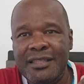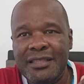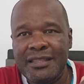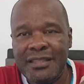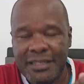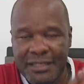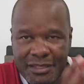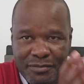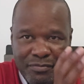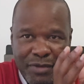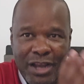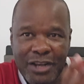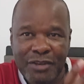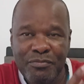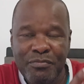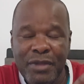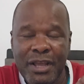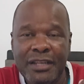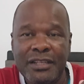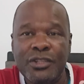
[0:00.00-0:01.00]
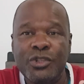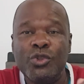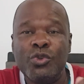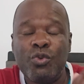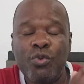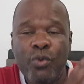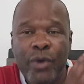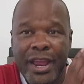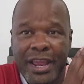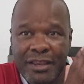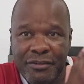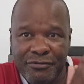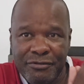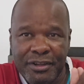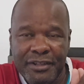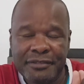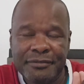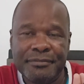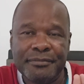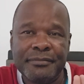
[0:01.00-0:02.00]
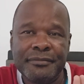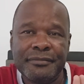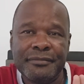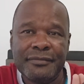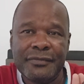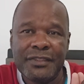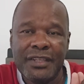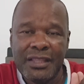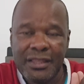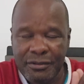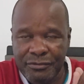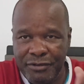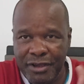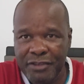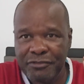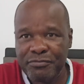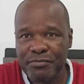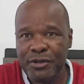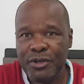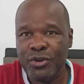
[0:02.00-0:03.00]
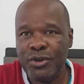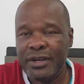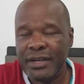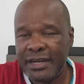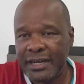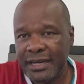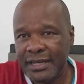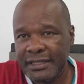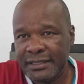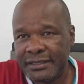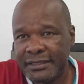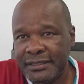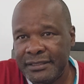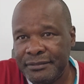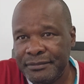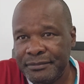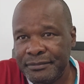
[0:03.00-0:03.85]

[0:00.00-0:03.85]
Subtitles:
the department to waive the 5 million rands.